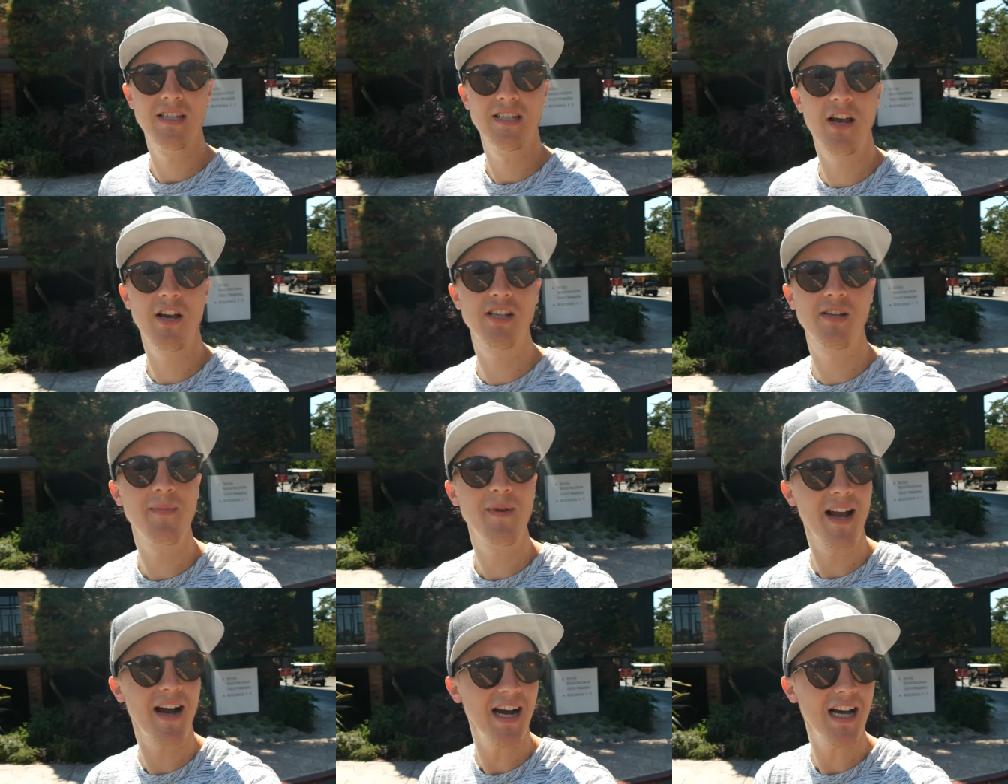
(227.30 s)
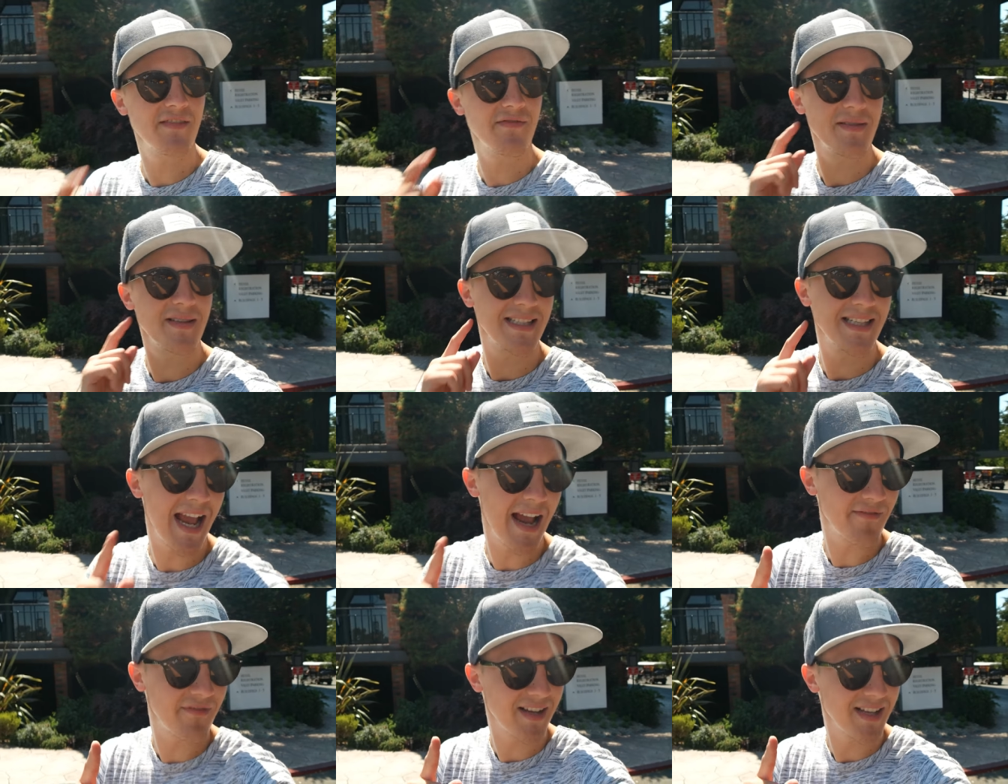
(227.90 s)
So some guys from
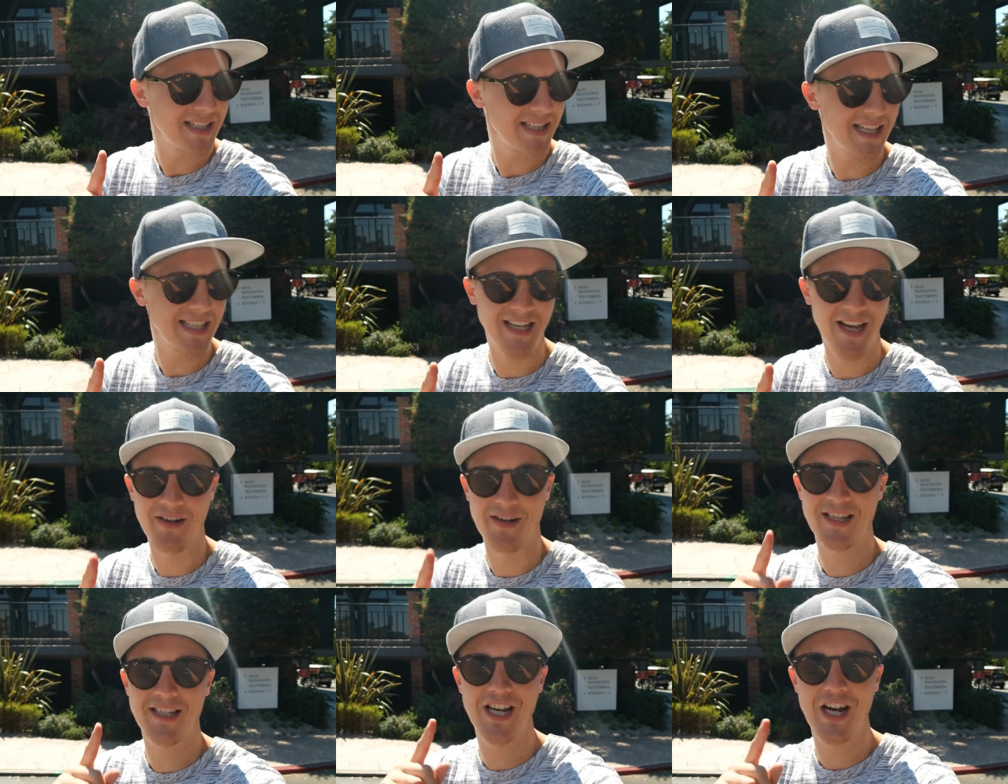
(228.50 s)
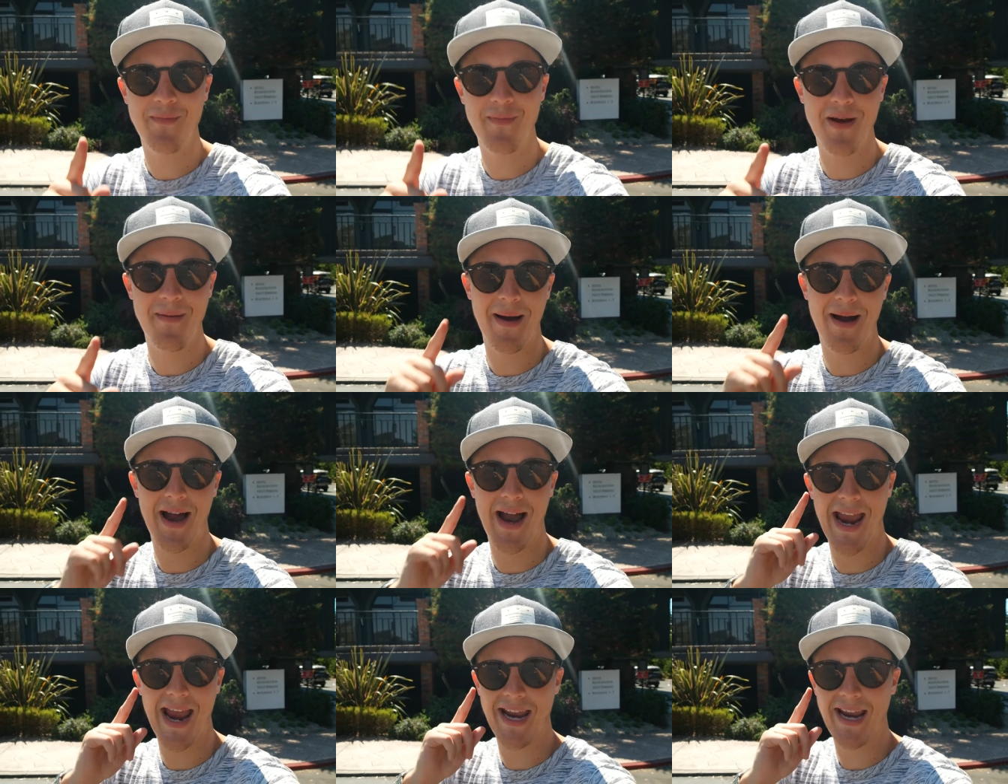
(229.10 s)
San Francisco just told me
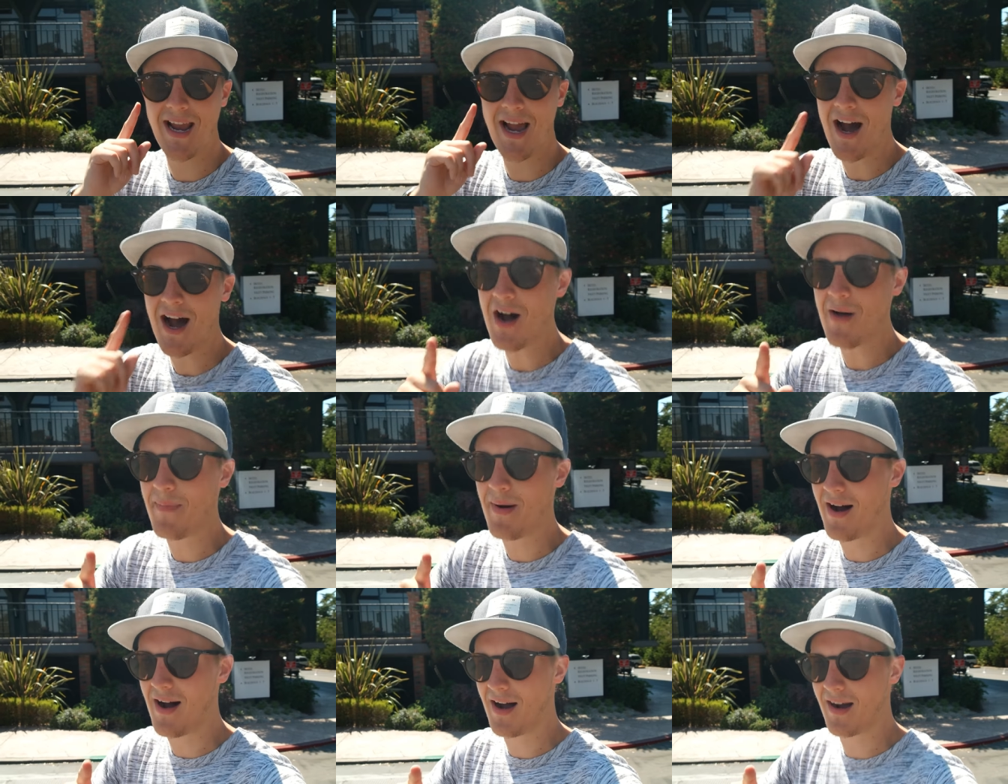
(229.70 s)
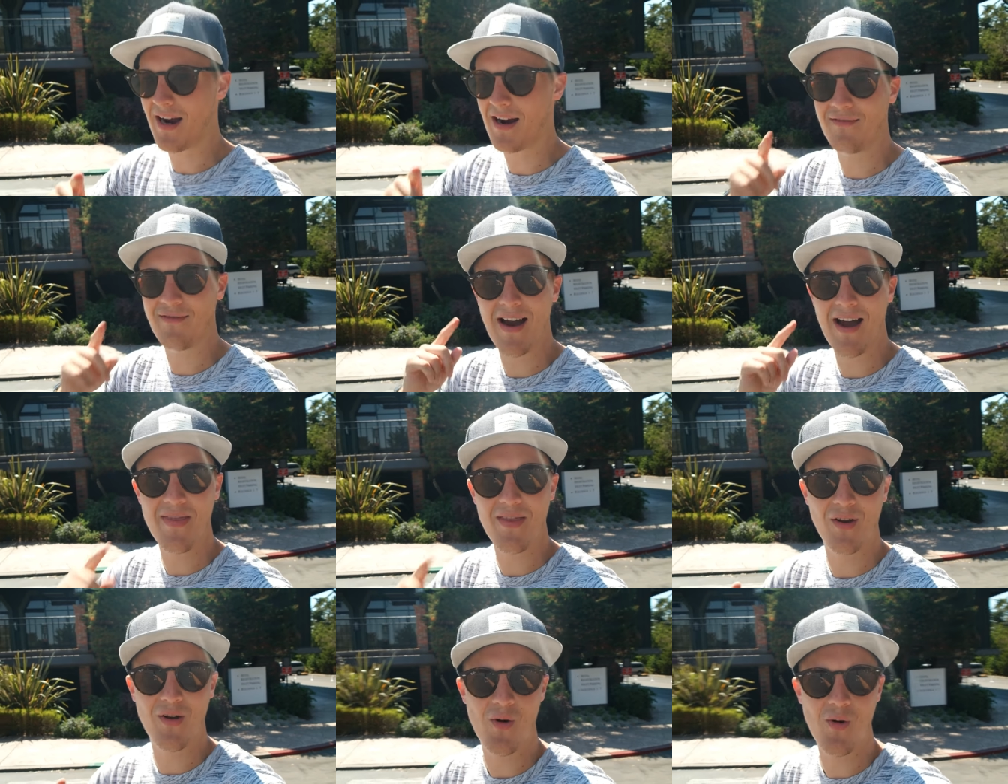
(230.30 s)
about a car park
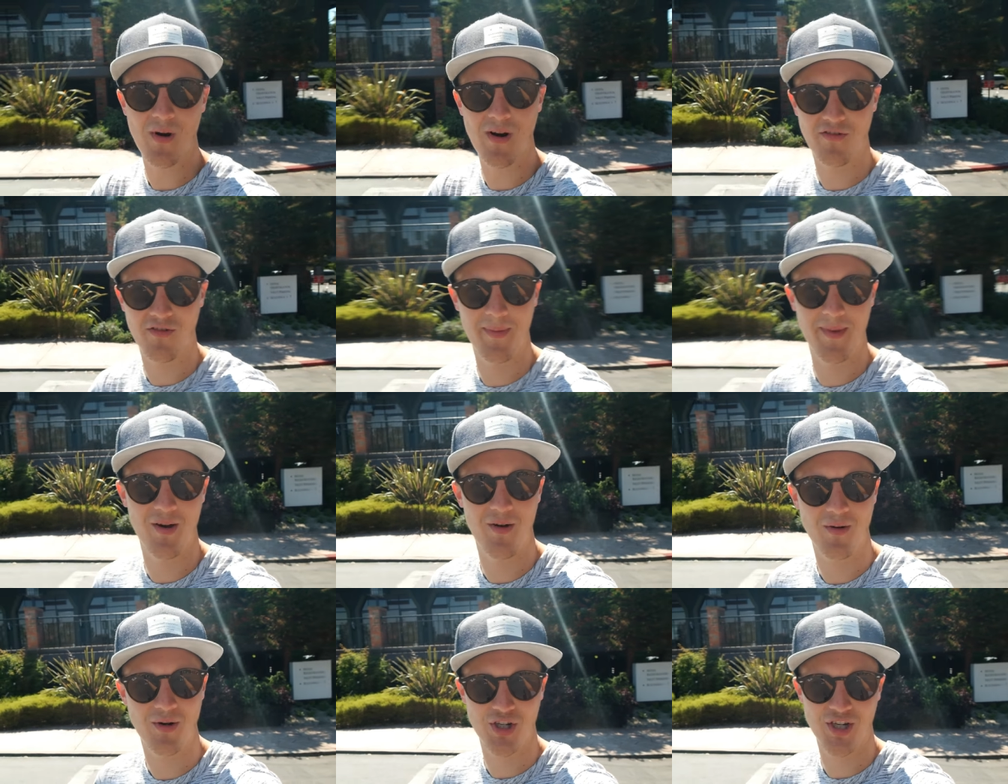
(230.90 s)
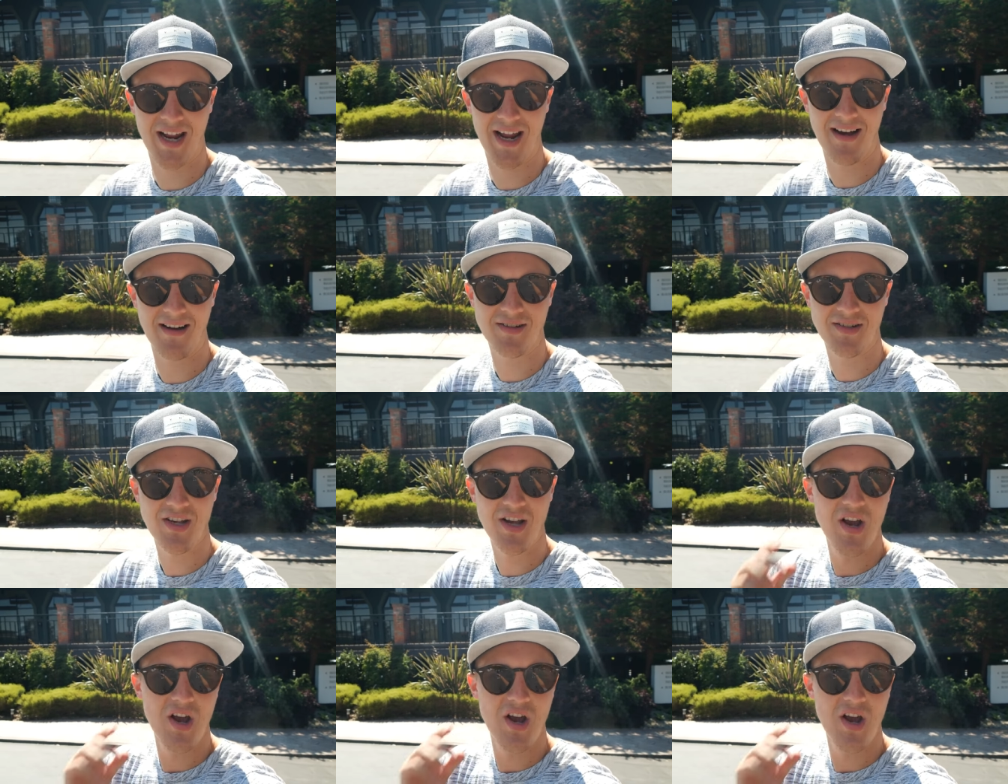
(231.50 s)
around the corner from the auction house,